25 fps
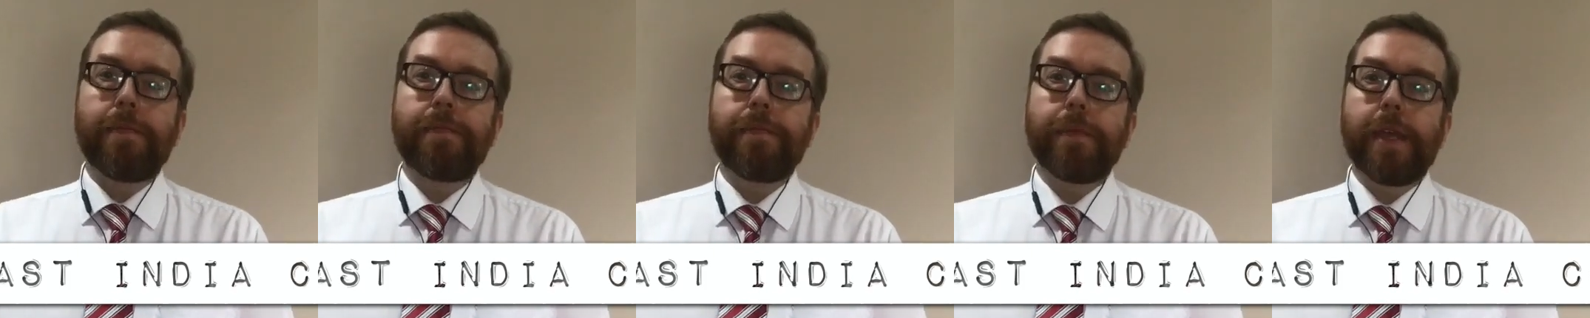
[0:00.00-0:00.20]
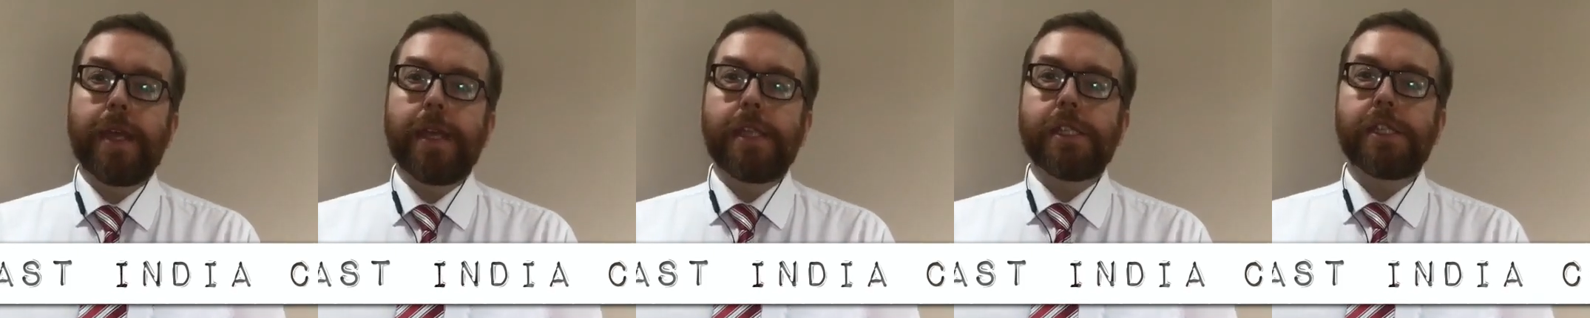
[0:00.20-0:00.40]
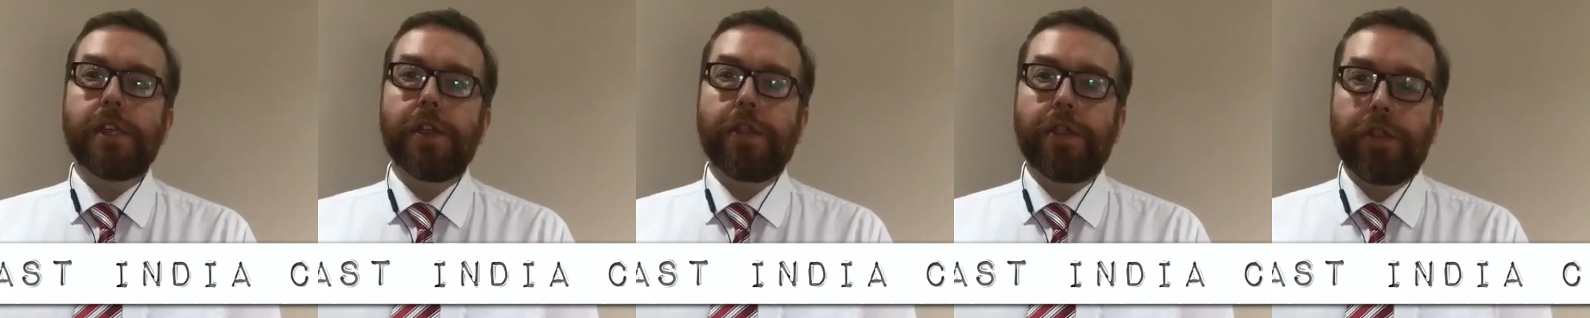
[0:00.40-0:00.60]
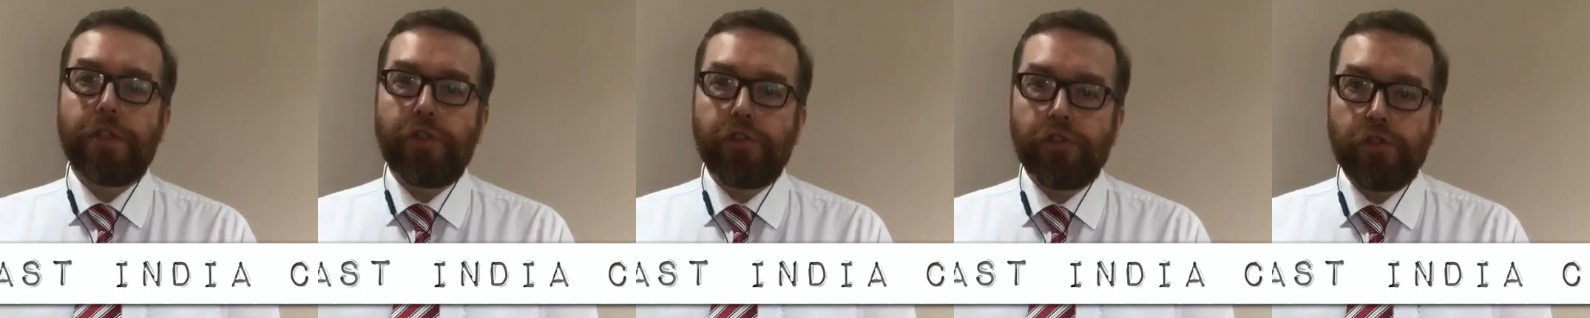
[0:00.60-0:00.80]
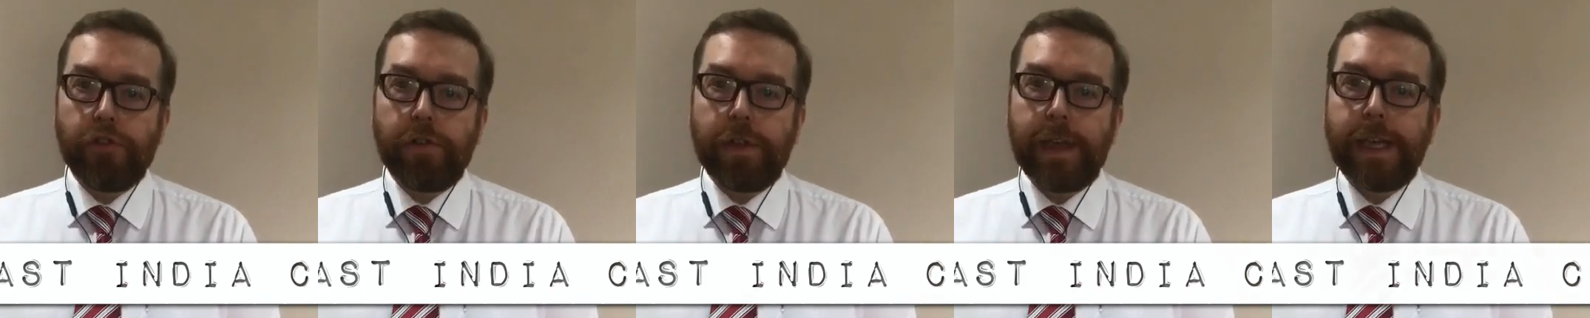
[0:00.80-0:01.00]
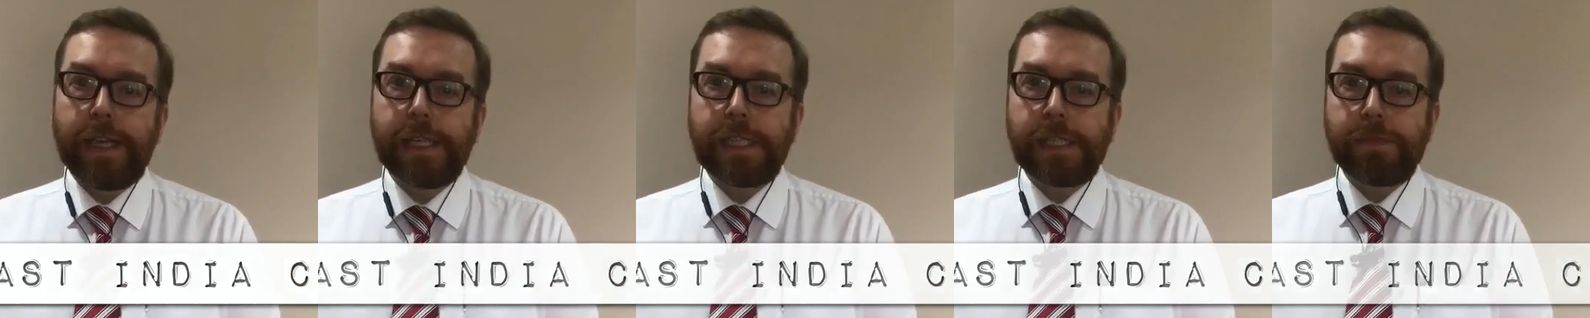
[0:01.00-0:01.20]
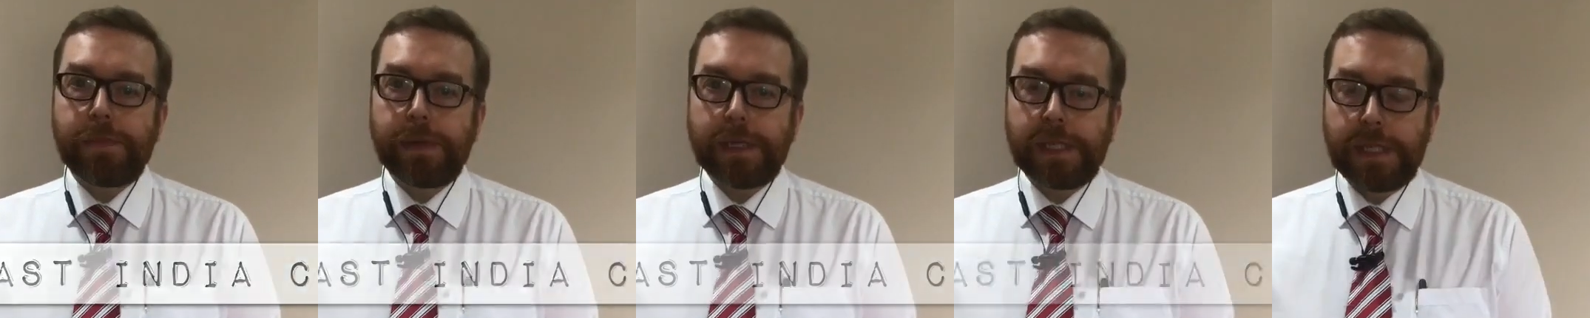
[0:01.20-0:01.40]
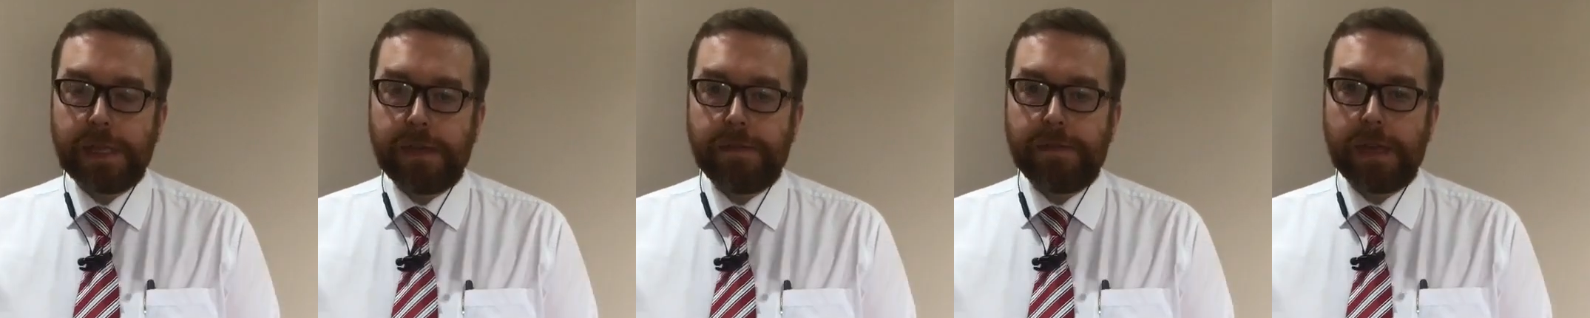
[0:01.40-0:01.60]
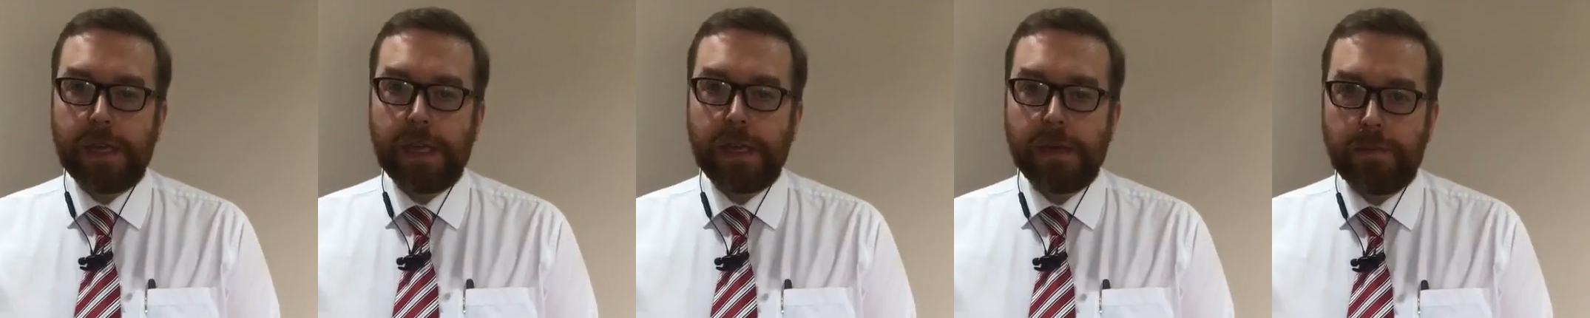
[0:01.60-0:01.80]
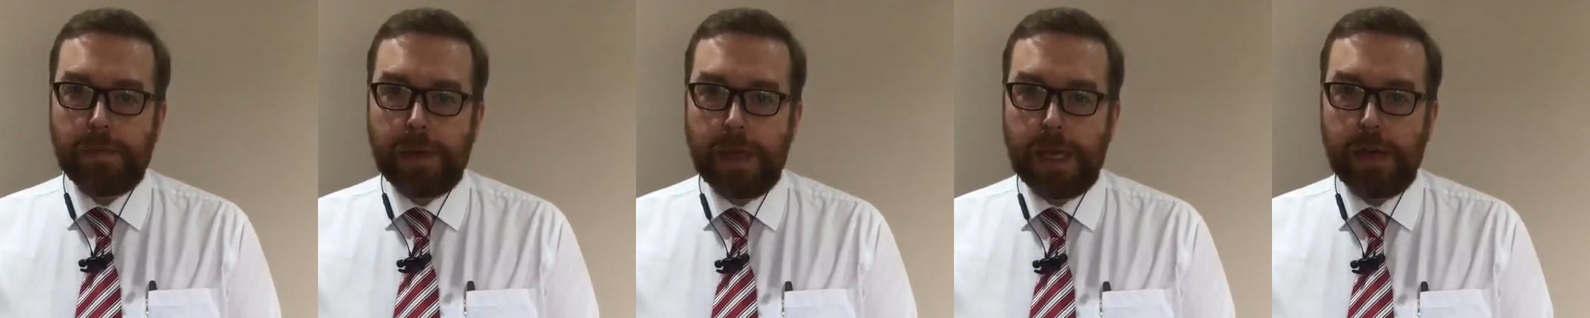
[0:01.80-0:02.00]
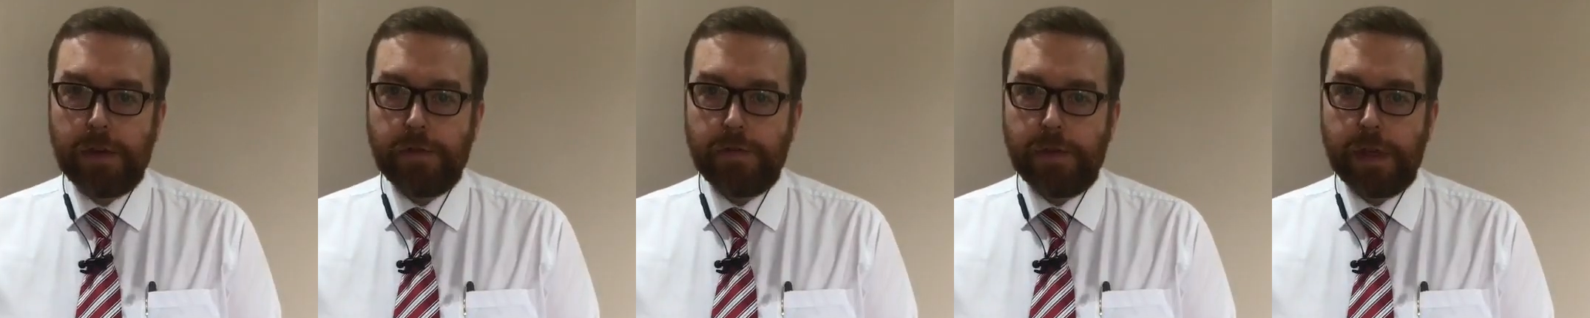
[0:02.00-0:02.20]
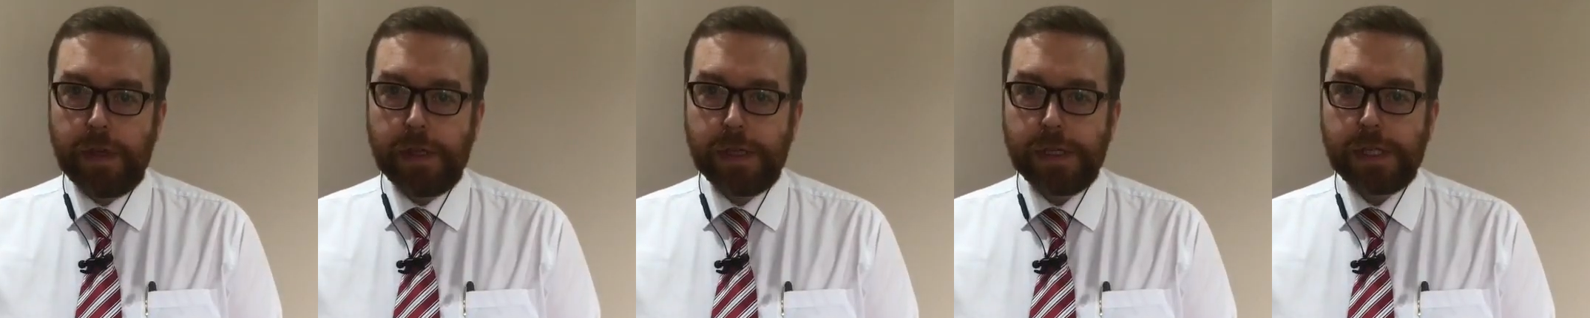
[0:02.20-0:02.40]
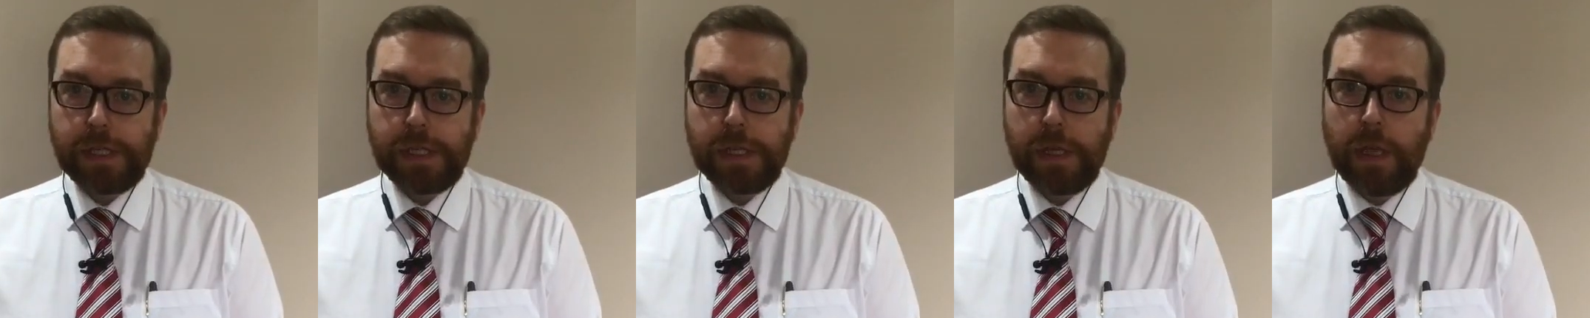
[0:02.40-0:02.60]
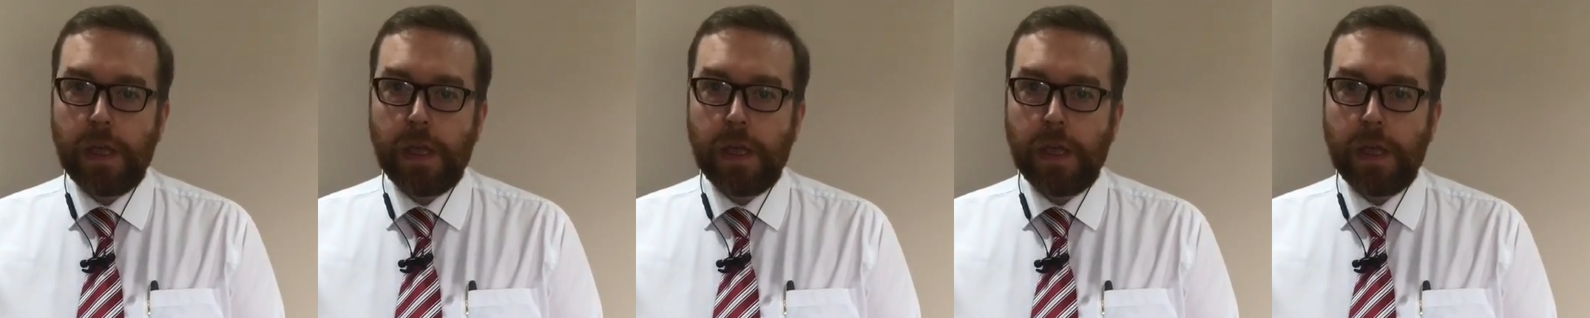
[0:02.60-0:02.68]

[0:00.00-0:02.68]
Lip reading: into three specific periods.